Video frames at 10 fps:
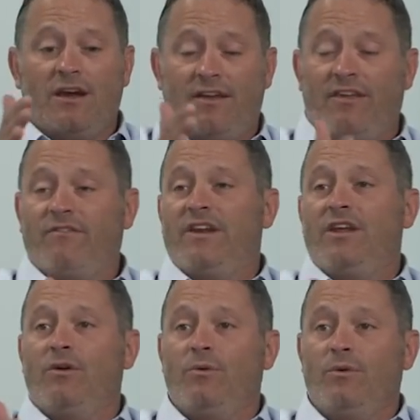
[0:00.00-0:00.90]
I think
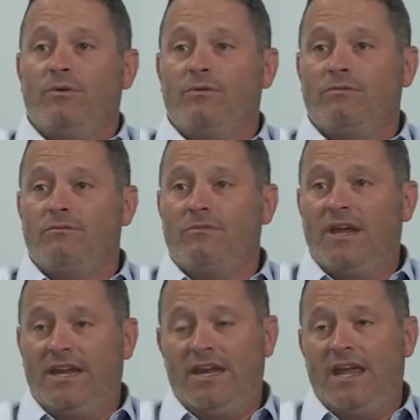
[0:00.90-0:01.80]
video,
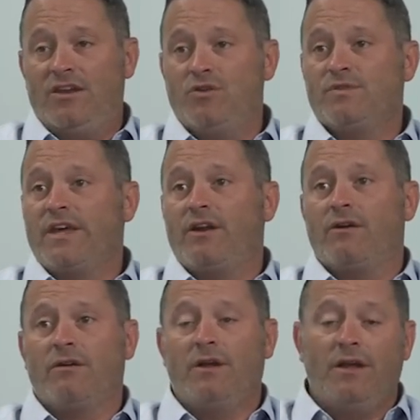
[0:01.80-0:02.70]
in
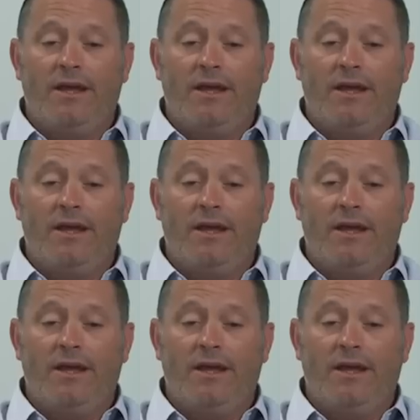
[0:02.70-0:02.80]
newsletter,